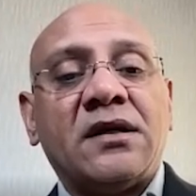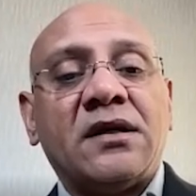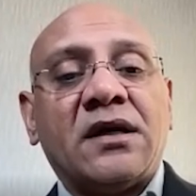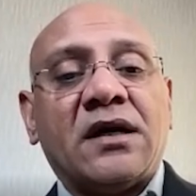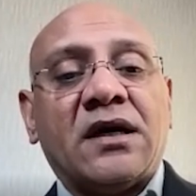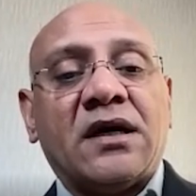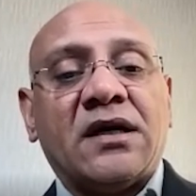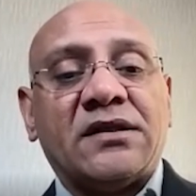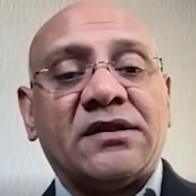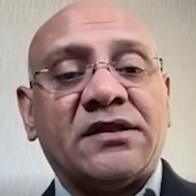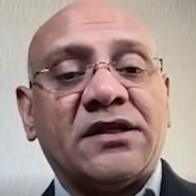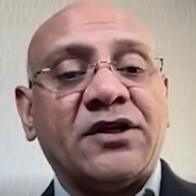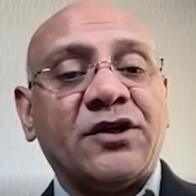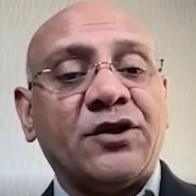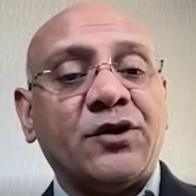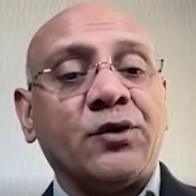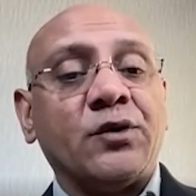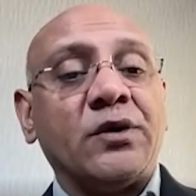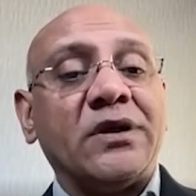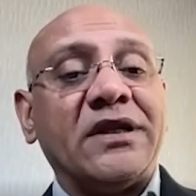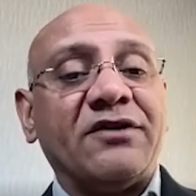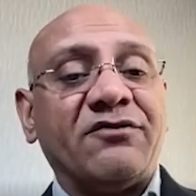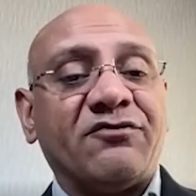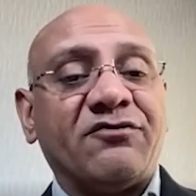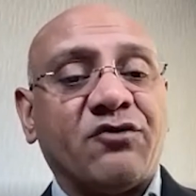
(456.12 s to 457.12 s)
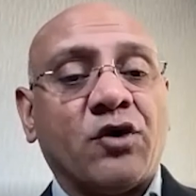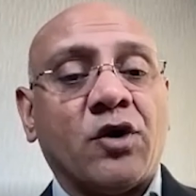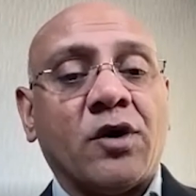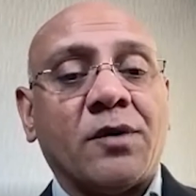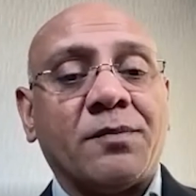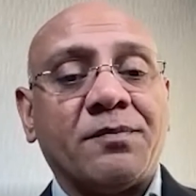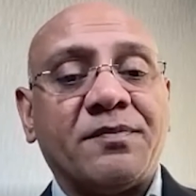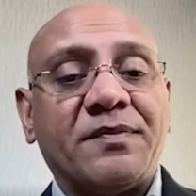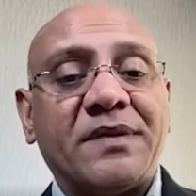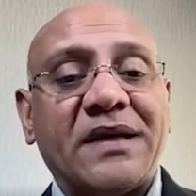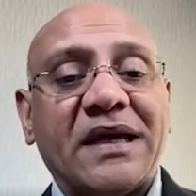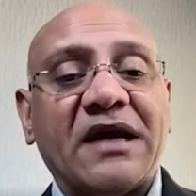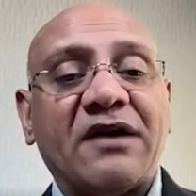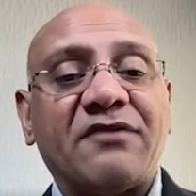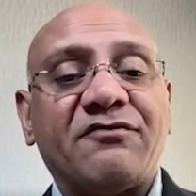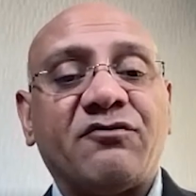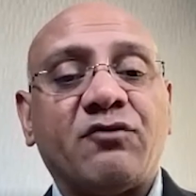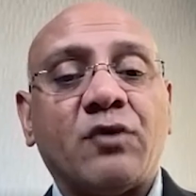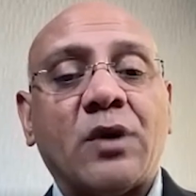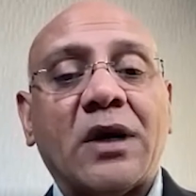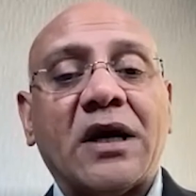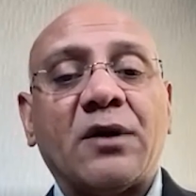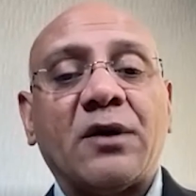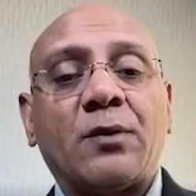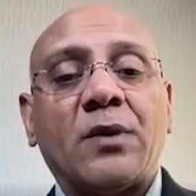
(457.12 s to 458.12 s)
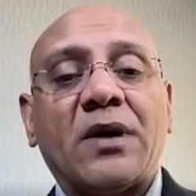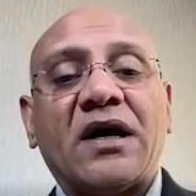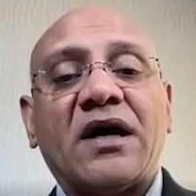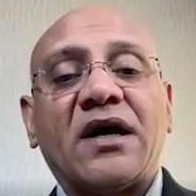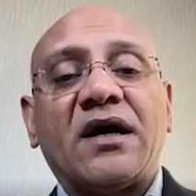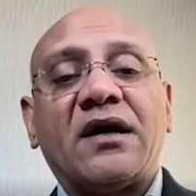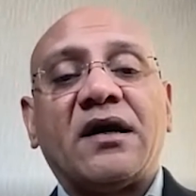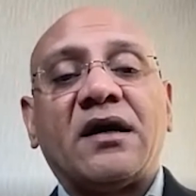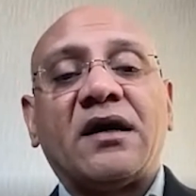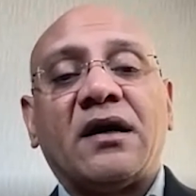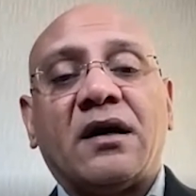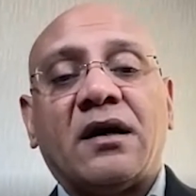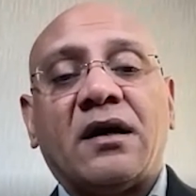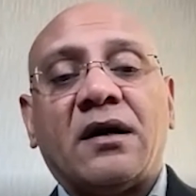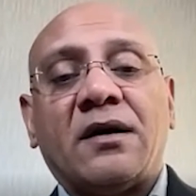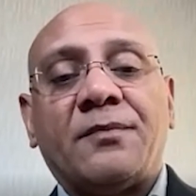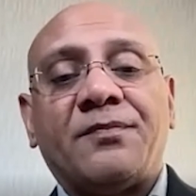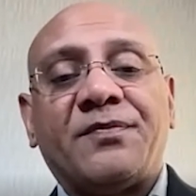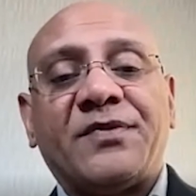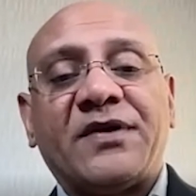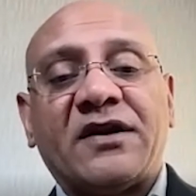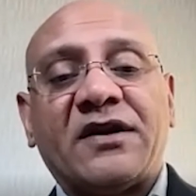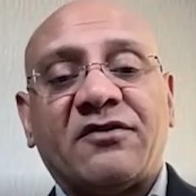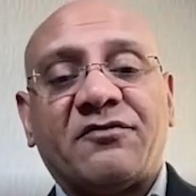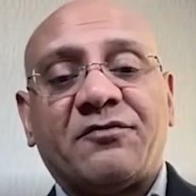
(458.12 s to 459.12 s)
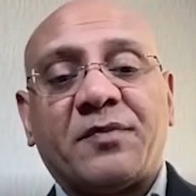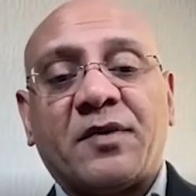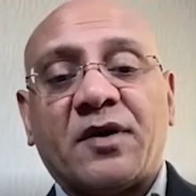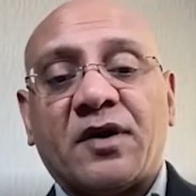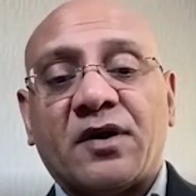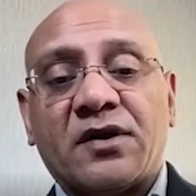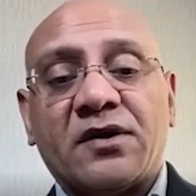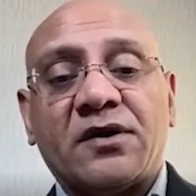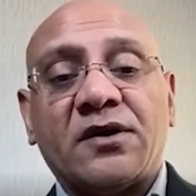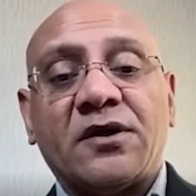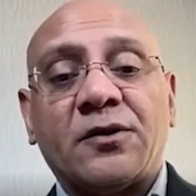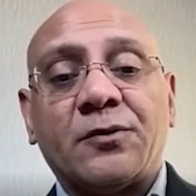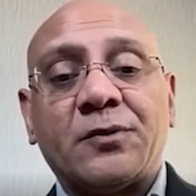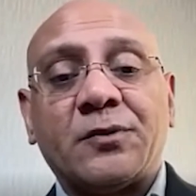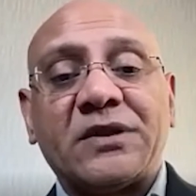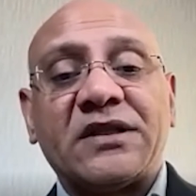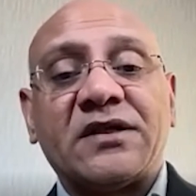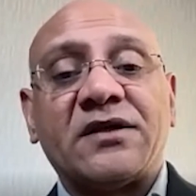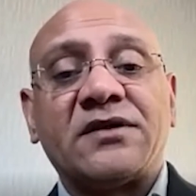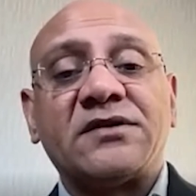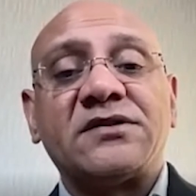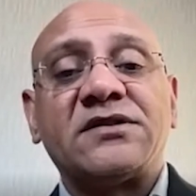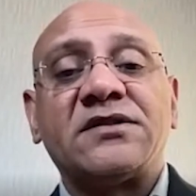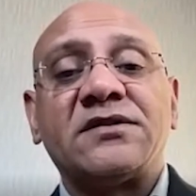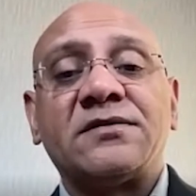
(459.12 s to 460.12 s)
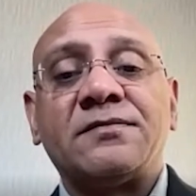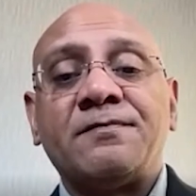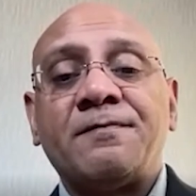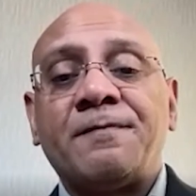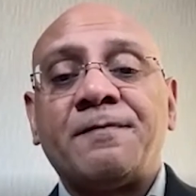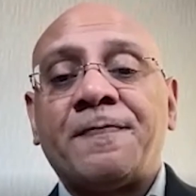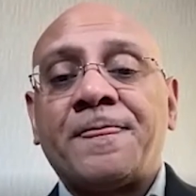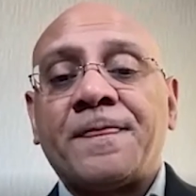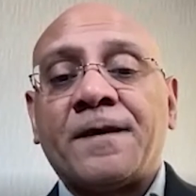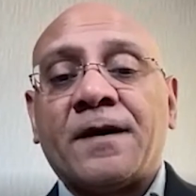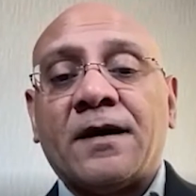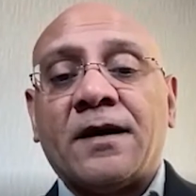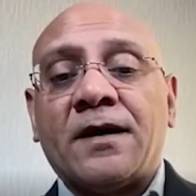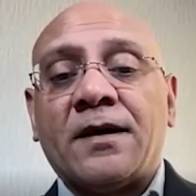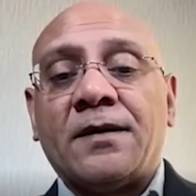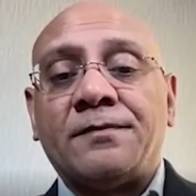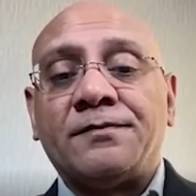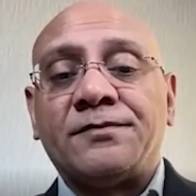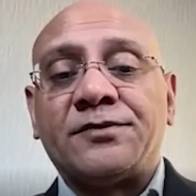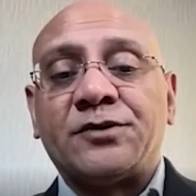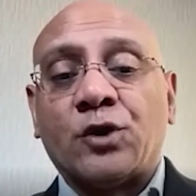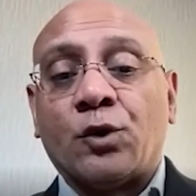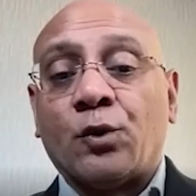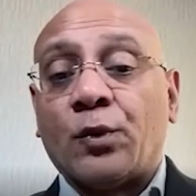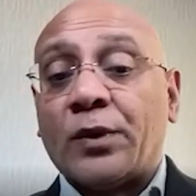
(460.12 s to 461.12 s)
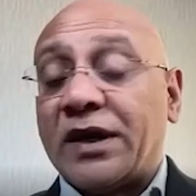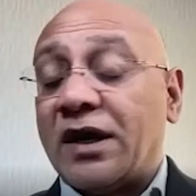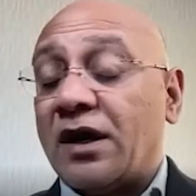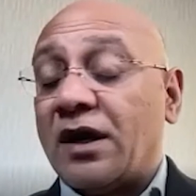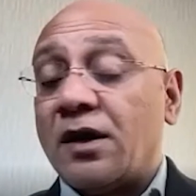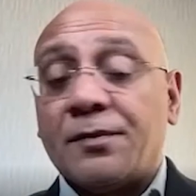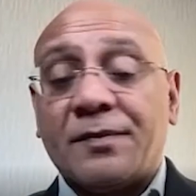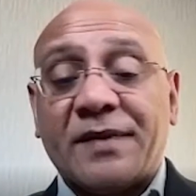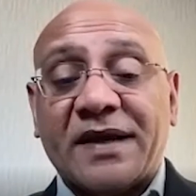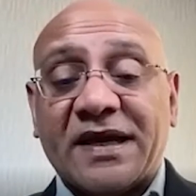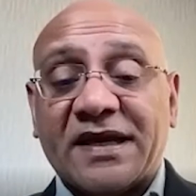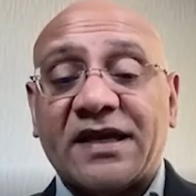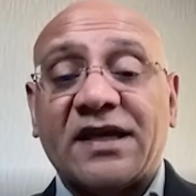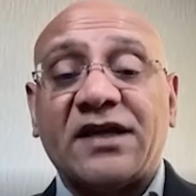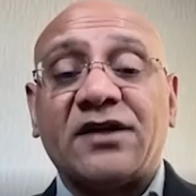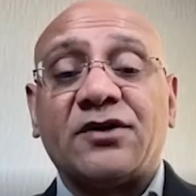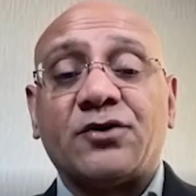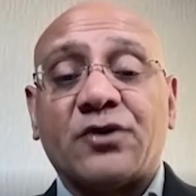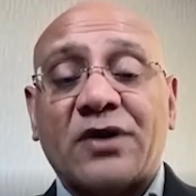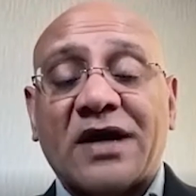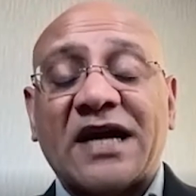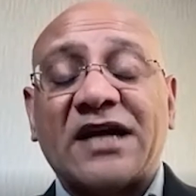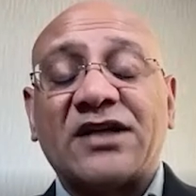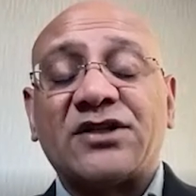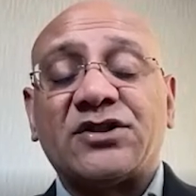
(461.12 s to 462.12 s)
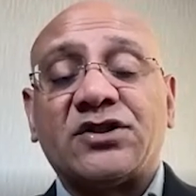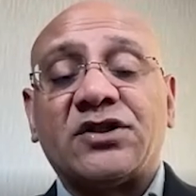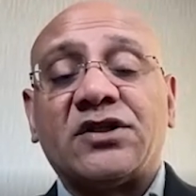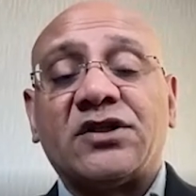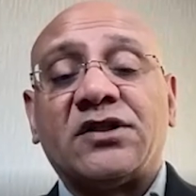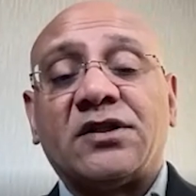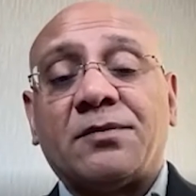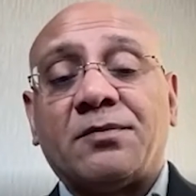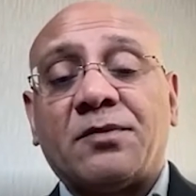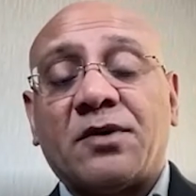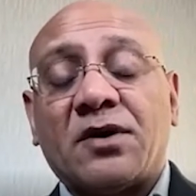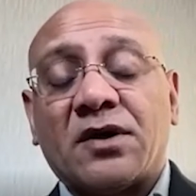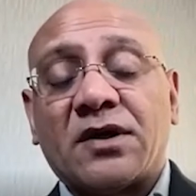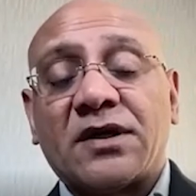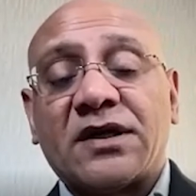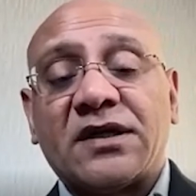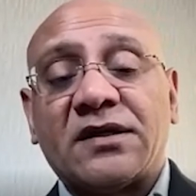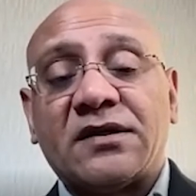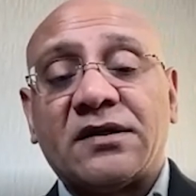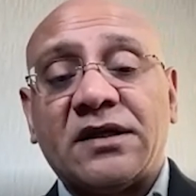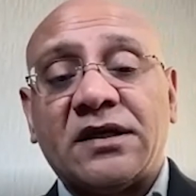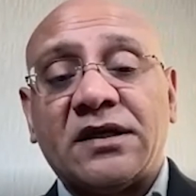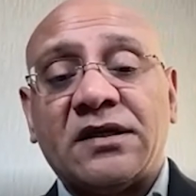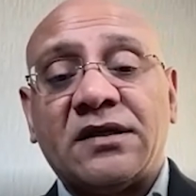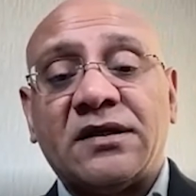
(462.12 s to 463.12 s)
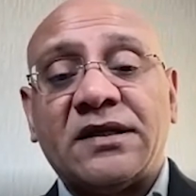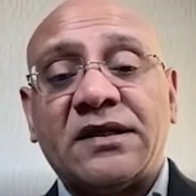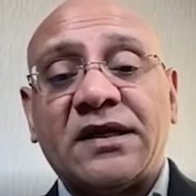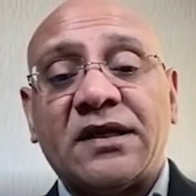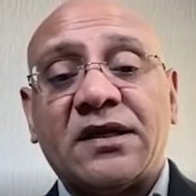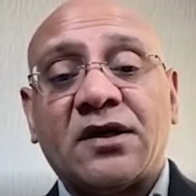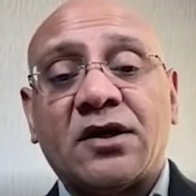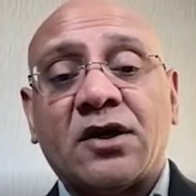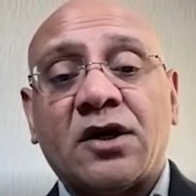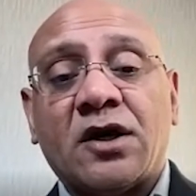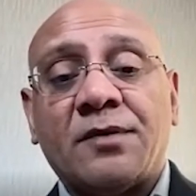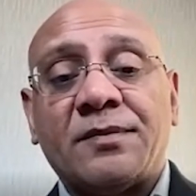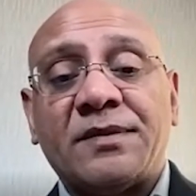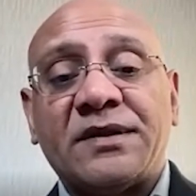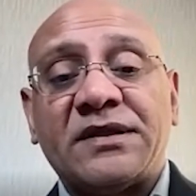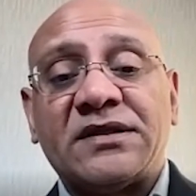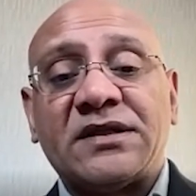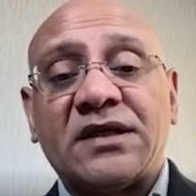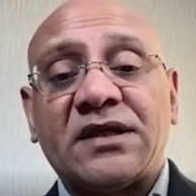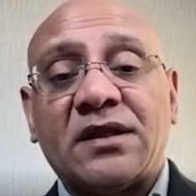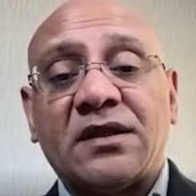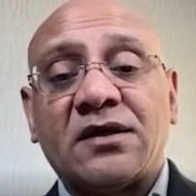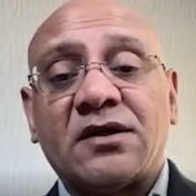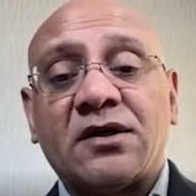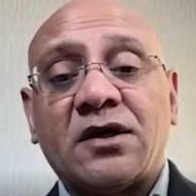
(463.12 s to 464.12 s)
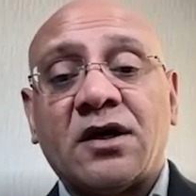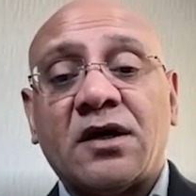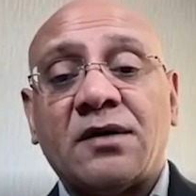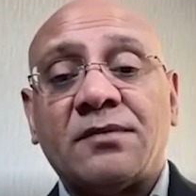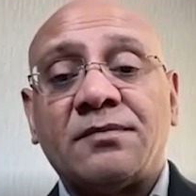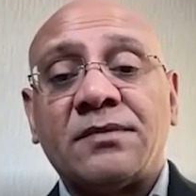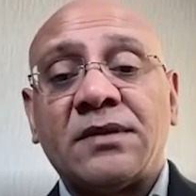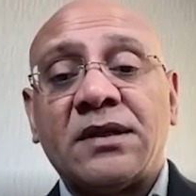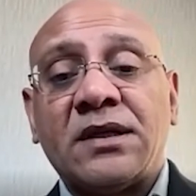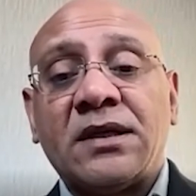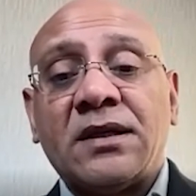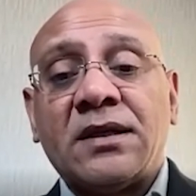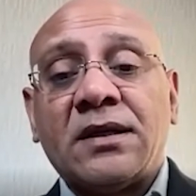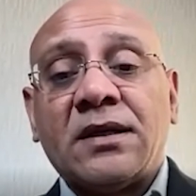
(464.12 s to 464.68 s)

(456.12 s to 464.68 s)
and the newly formed DFYY that have partnered with us. So we are making traction in the market in datacom and telecom.